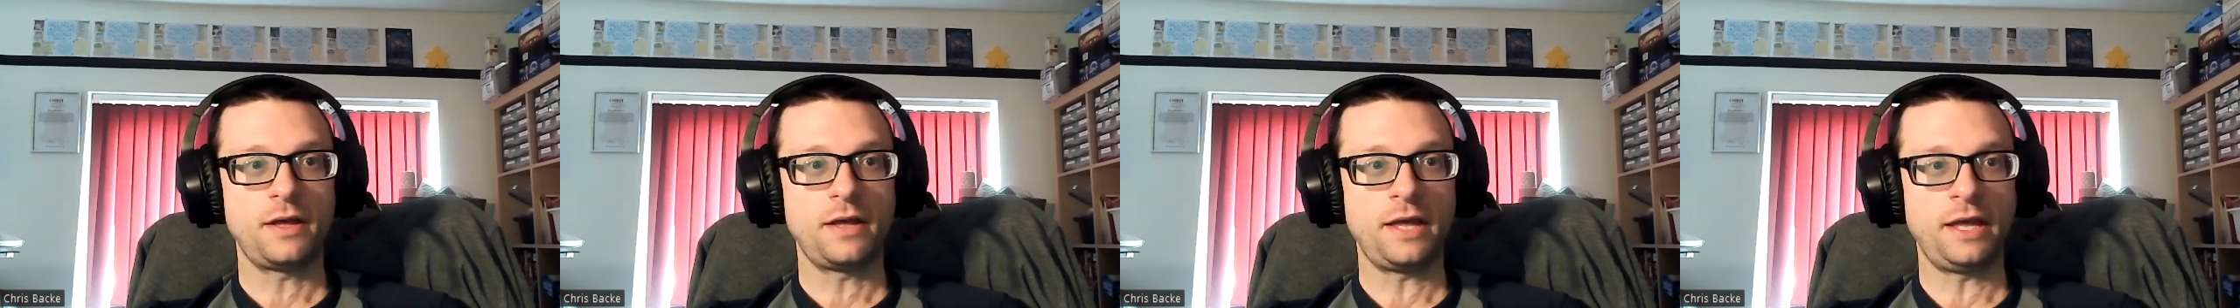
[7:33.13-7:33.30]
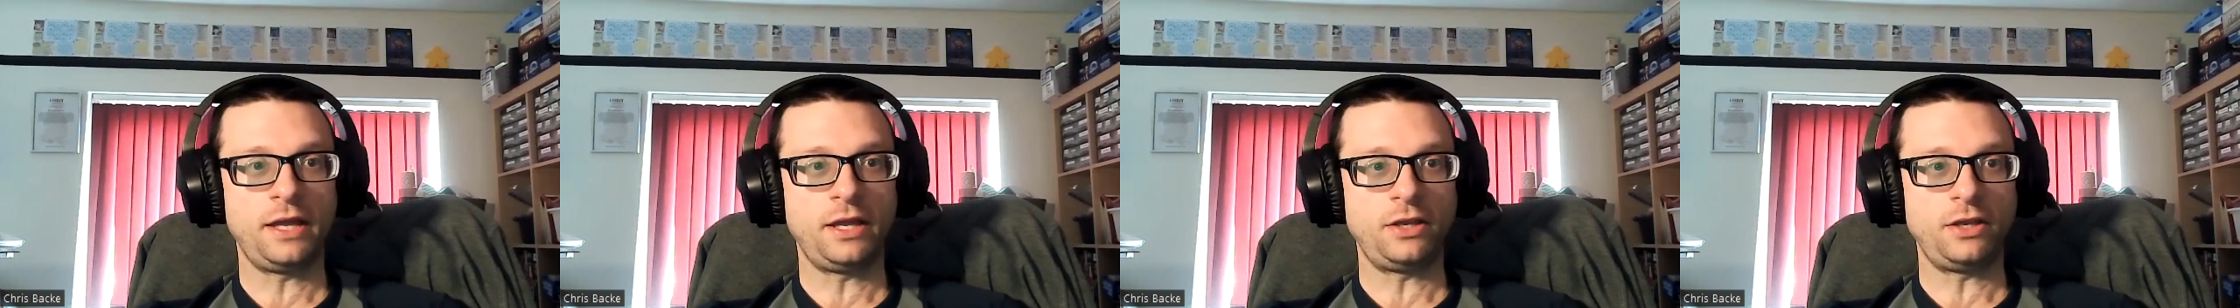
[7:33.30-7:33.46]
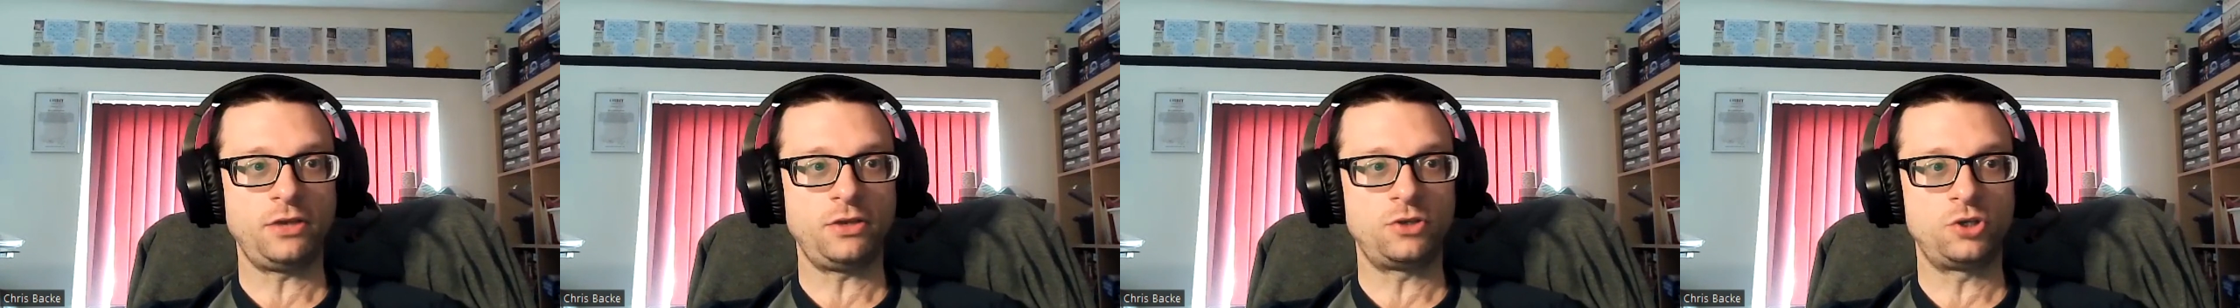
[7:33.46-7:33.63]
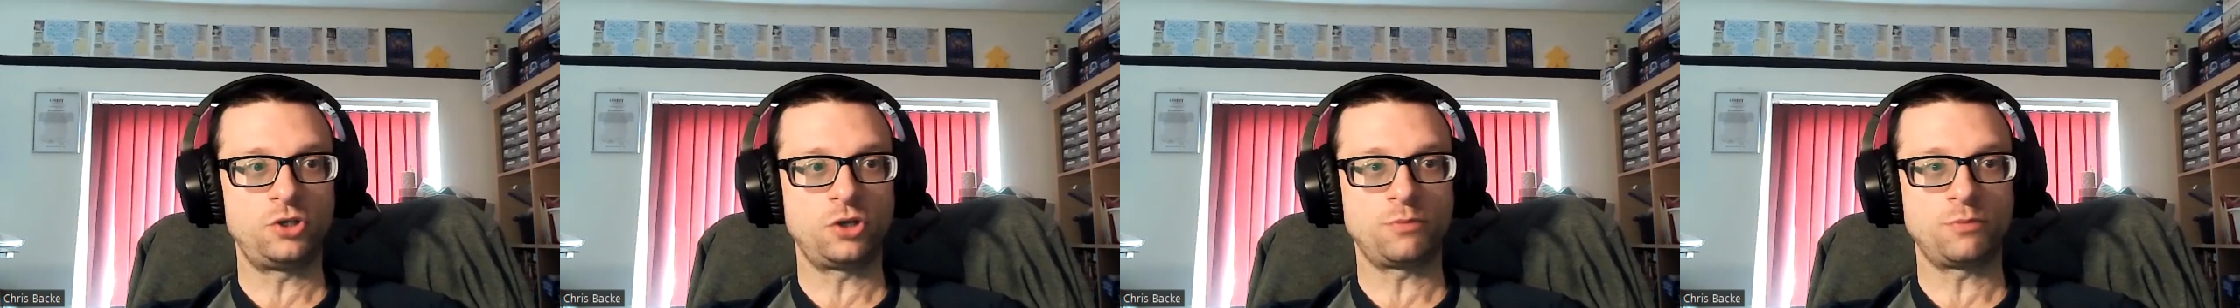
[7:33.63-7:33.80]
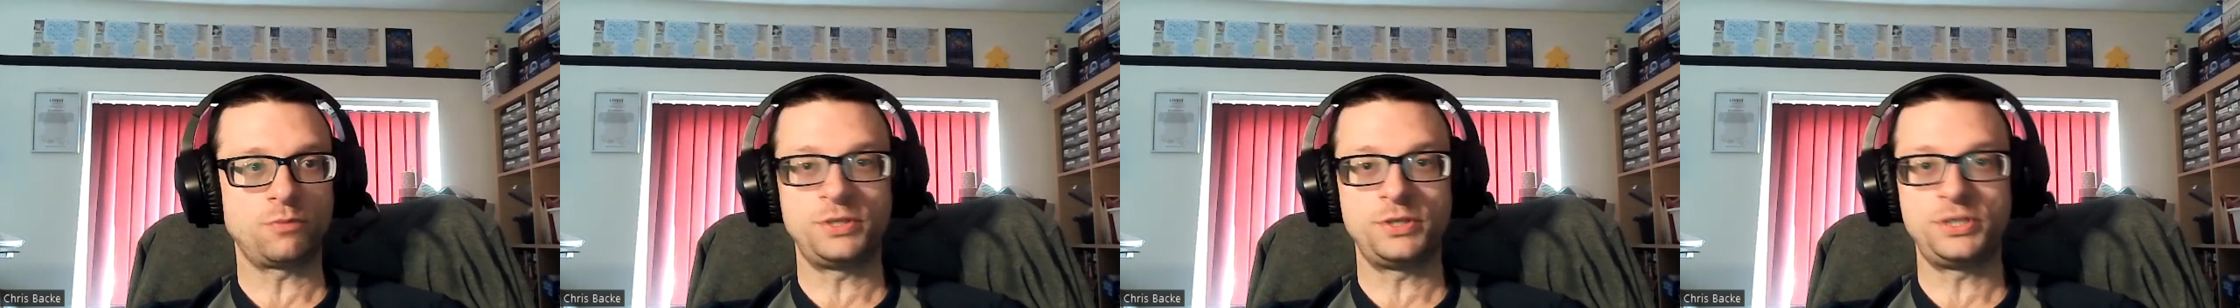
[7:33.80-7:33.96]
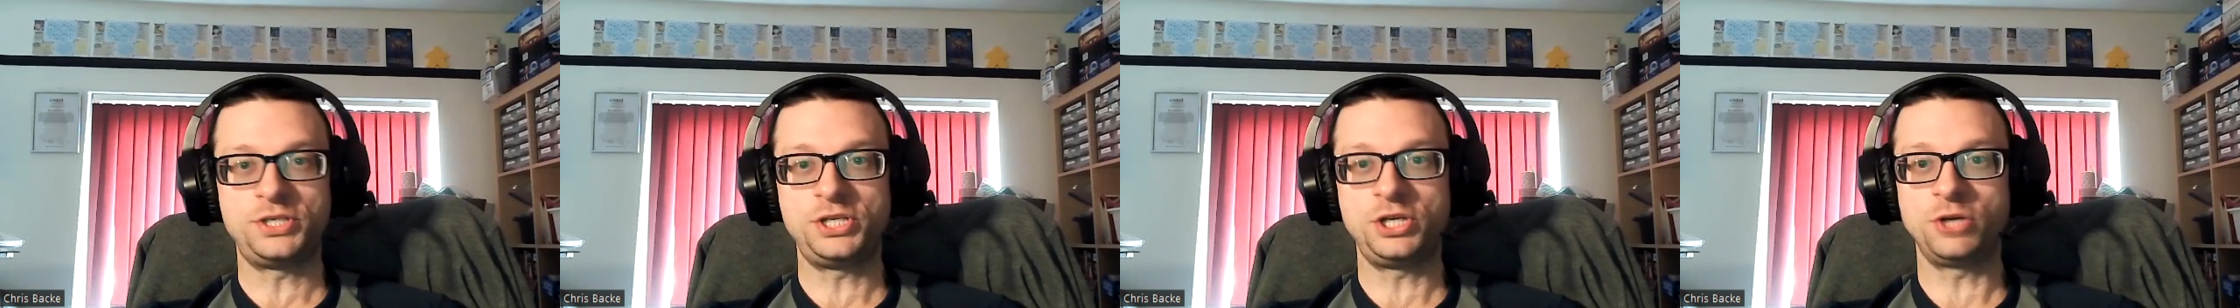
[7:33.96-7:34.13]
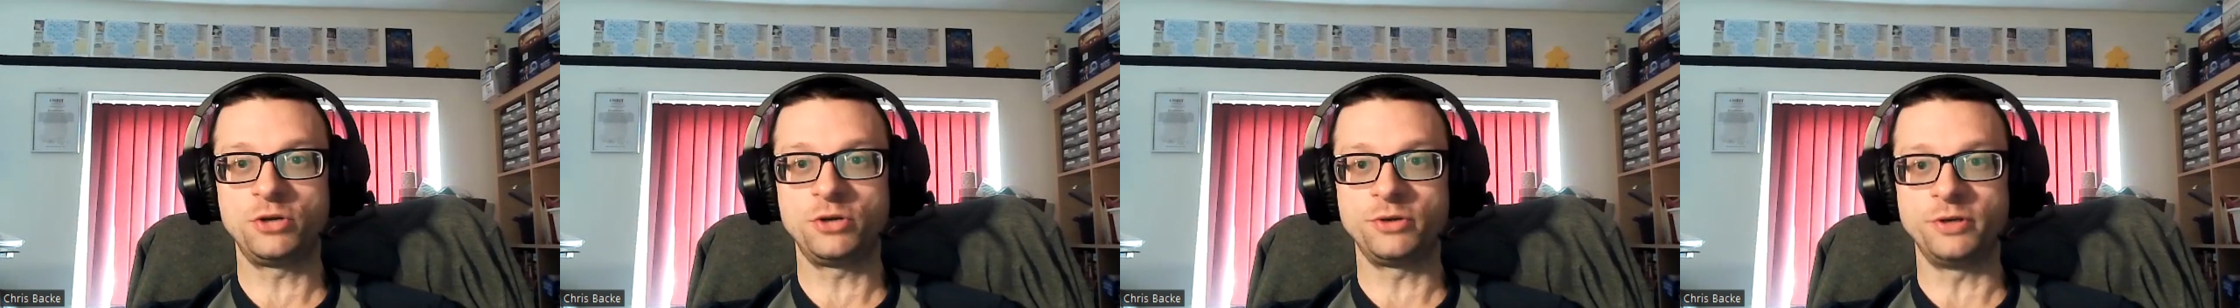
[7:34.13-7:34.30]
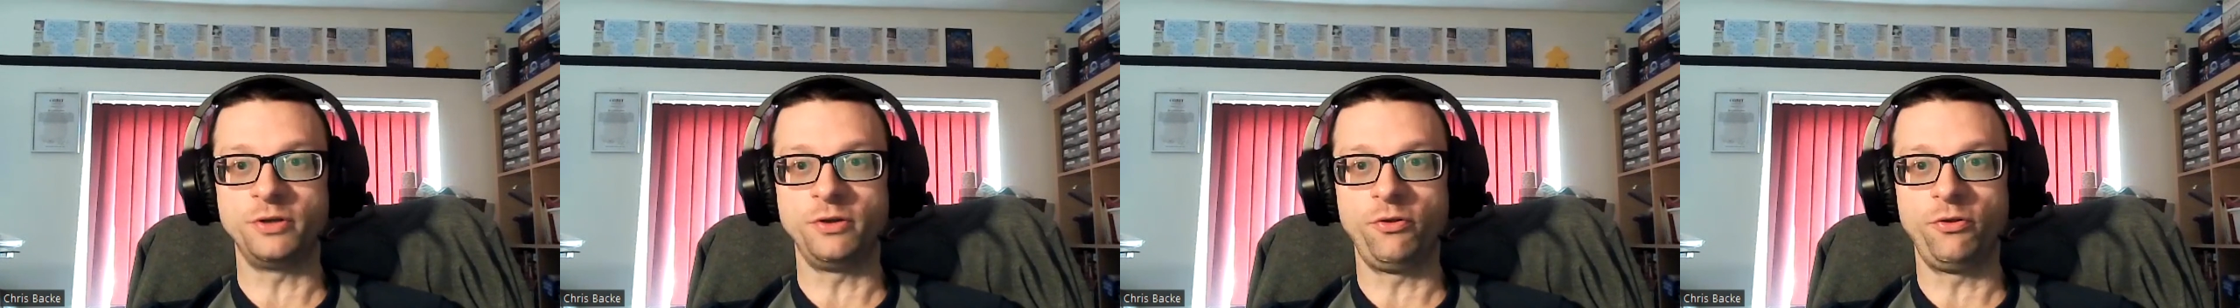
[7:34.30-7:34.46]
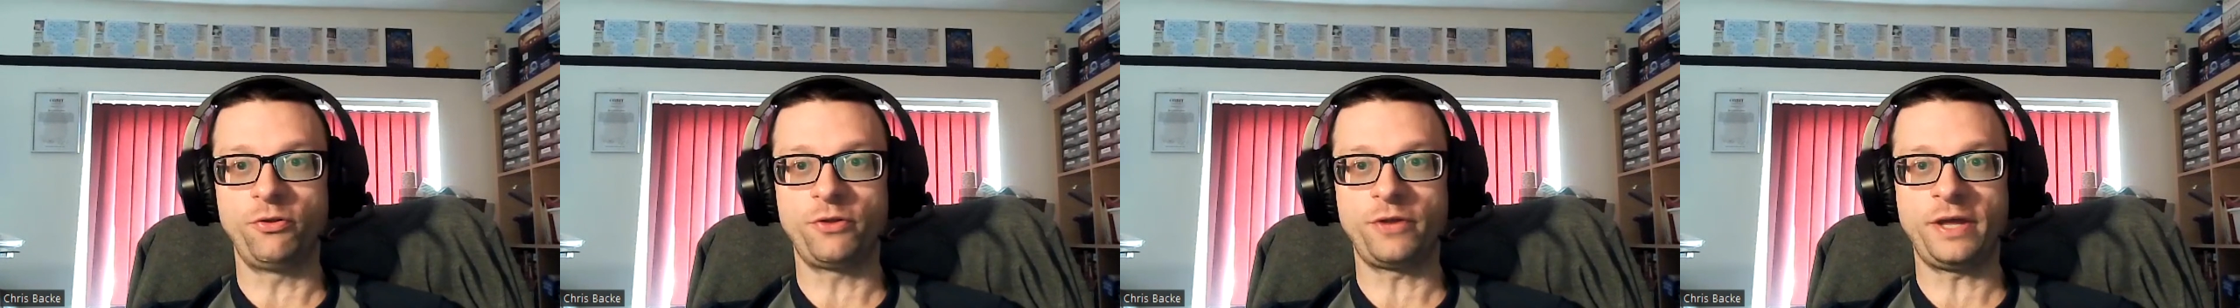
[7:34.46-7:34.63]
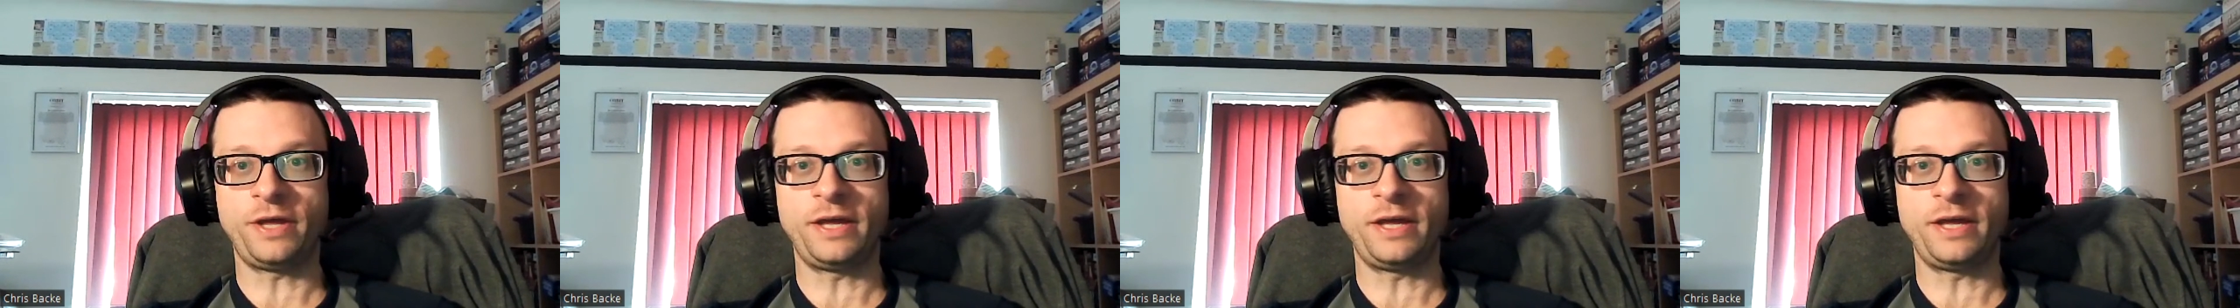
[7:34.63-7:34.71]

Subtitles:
it took materials,